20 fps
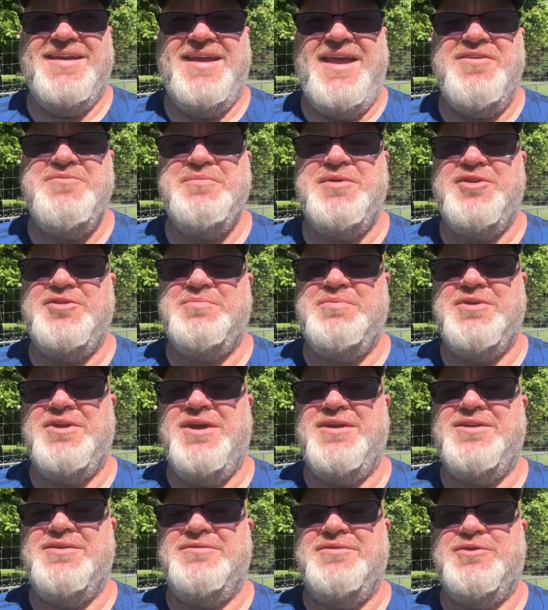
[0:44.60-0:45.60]
they haven't been as
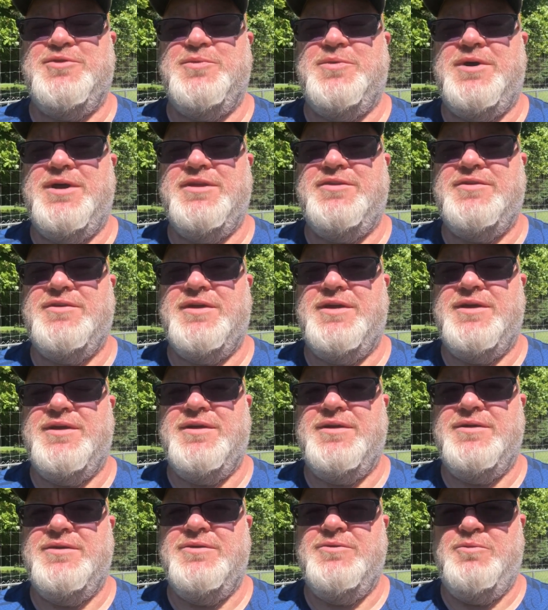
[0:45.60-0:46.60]
productive as what
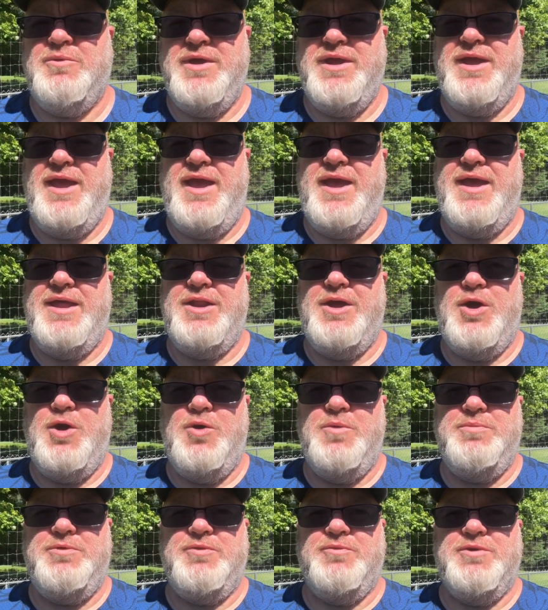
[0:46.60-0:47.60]
uh, we had
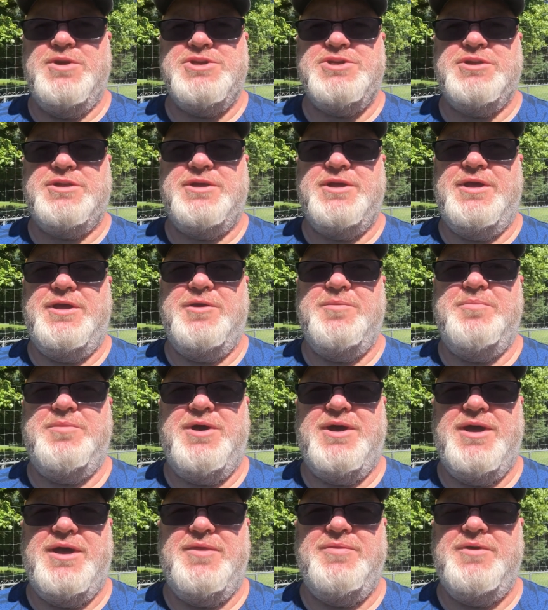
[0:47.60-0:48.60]
hoped originally.
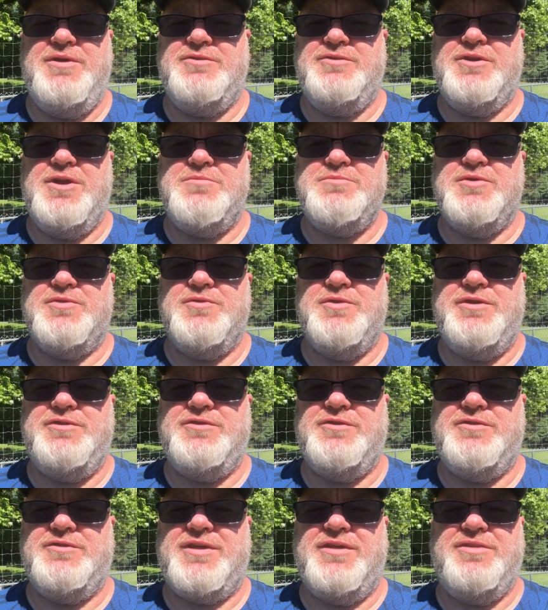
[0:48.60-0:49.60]
But there's a number of
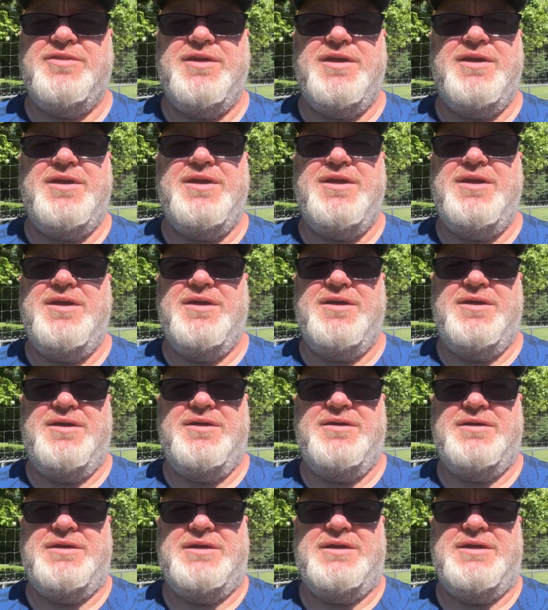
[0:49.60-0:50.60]
reasons. I think uh,
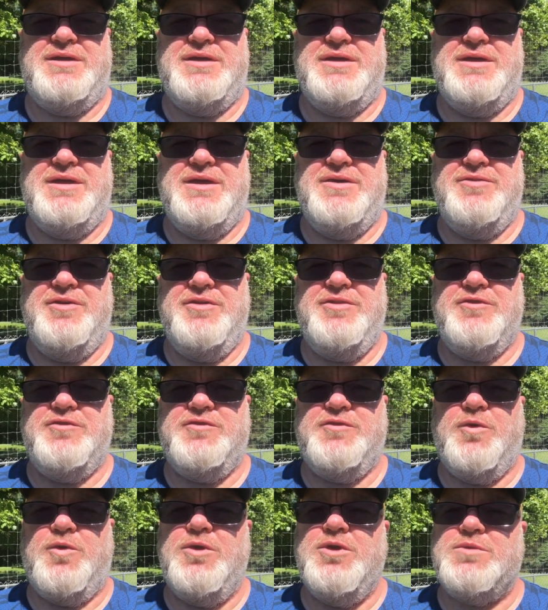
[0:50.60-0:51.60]
I think the
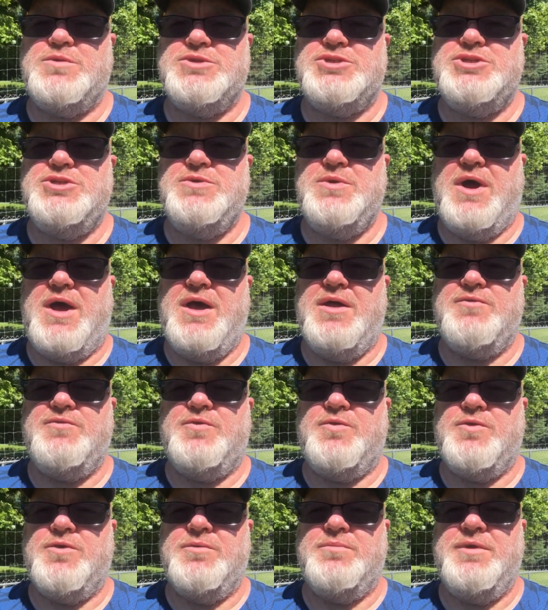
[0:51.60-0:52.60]
soil was too hot
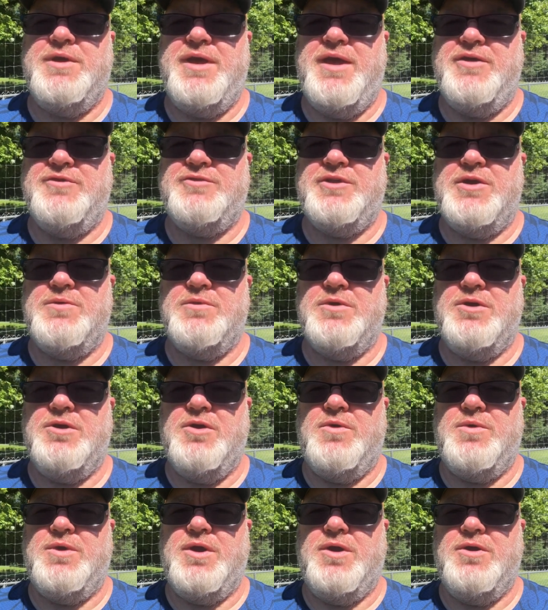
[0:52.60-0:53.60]
for them as they were
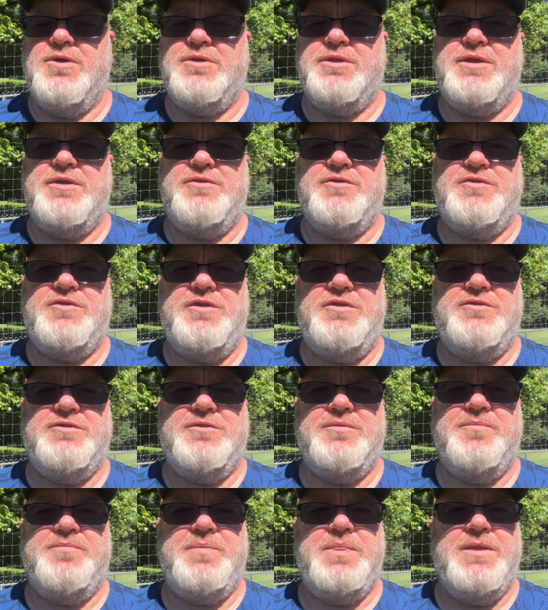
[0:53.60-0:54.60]
growing early in the
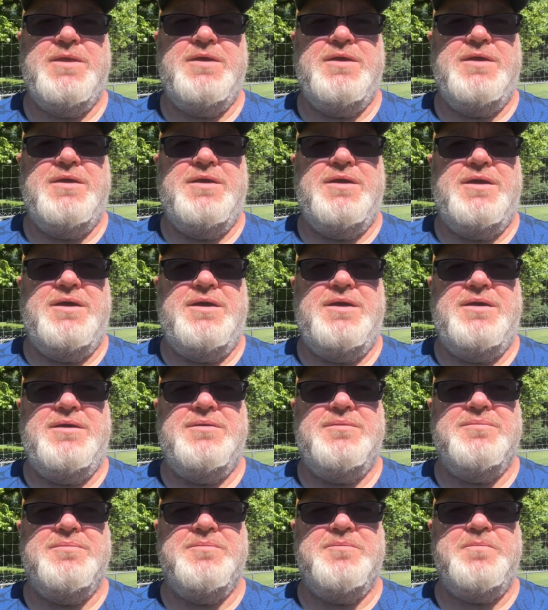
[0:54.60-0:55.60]
season.
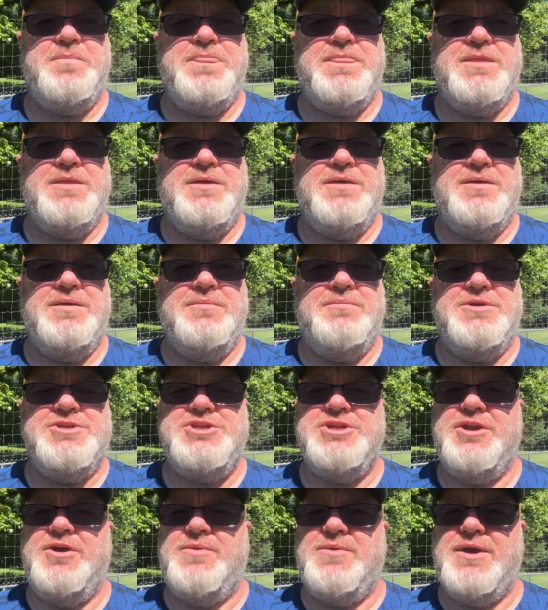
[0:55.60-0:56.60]
Um, but
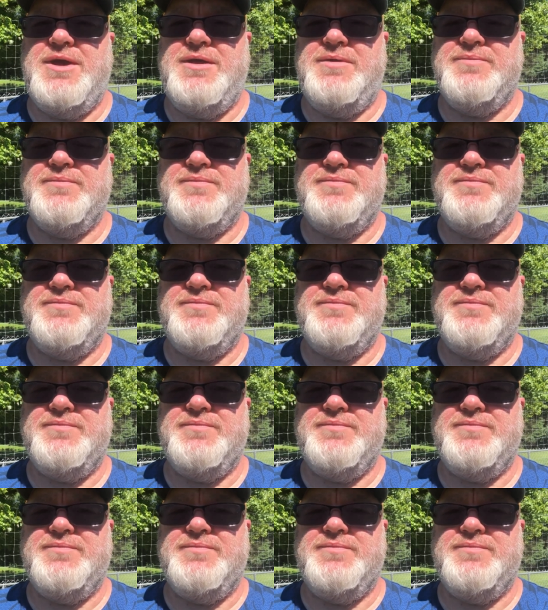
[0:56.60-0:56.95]
you know what?